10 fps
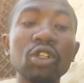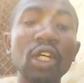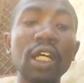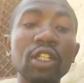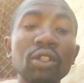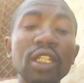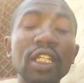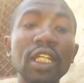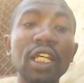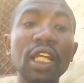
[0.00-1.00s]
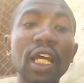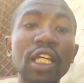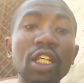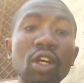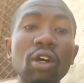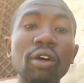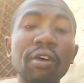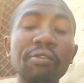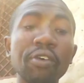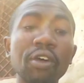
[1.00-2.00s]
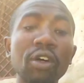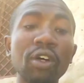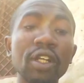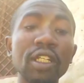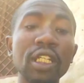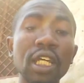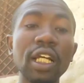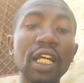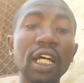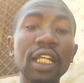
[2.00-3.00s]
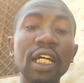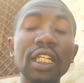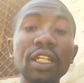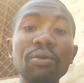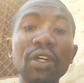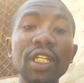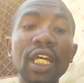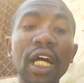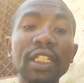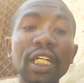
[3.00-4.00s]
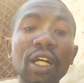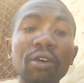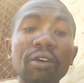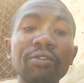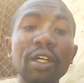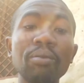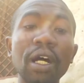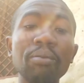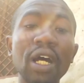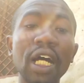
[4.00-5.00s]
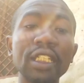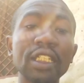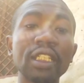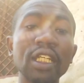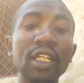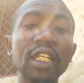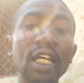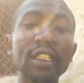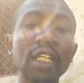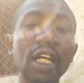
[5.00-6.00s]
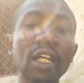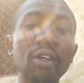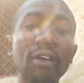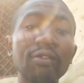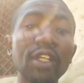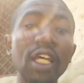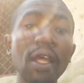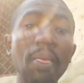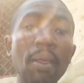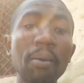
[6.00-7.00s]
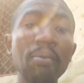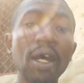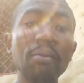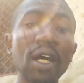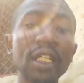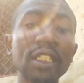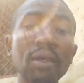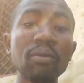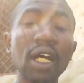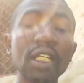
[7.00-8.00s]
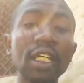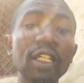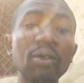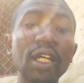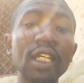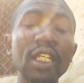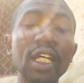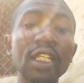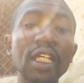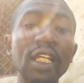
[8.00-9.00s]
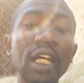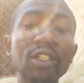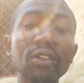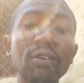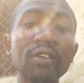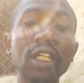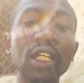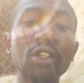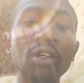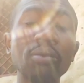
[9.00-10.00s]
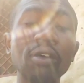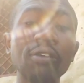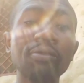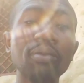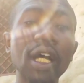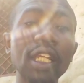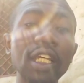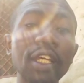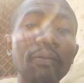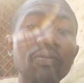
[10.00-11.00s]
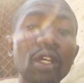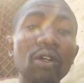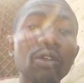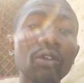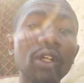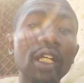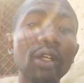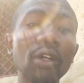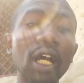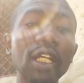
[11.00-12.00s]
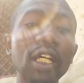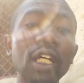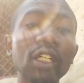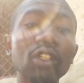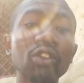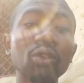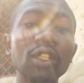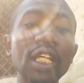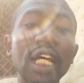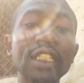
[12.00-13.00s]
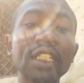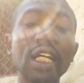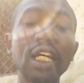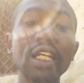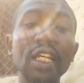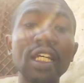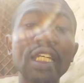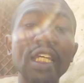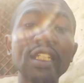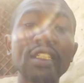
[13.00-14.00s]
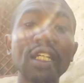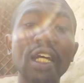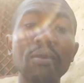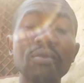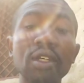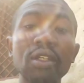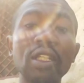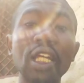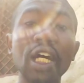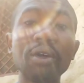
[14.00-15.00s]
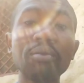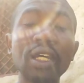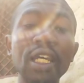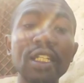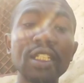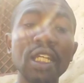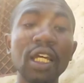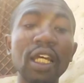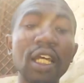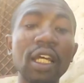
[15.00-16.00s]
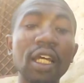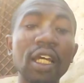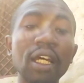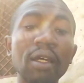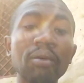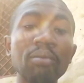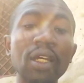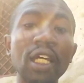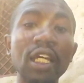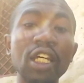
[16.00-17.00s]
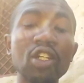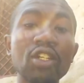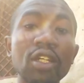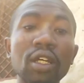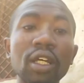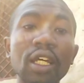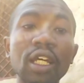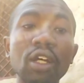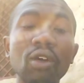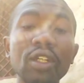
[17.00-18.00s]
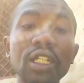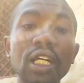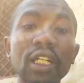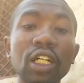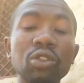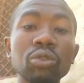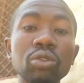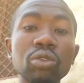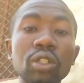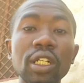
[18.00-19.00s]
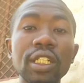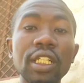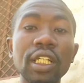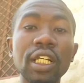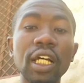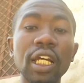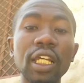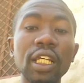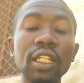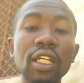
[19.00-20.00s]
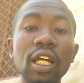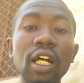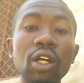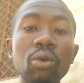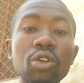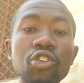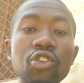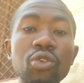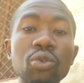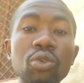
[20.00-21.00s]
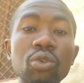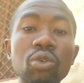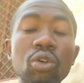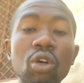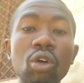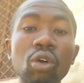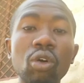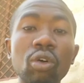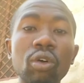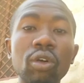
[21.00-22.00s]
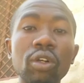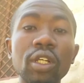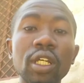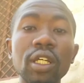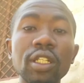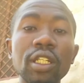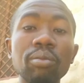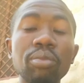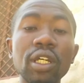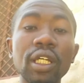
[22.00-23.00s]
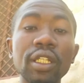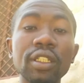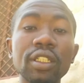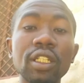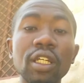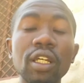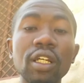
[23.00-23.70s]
uh, to the decline of old Ghana, and then even the attack of the Berbers, the attack of the Berbers, and then we had the, the rise of the kingdom of Mali okay, under Sundiata Keita now made, uh, made uh, all the Ghana to decline. I wish you all the best,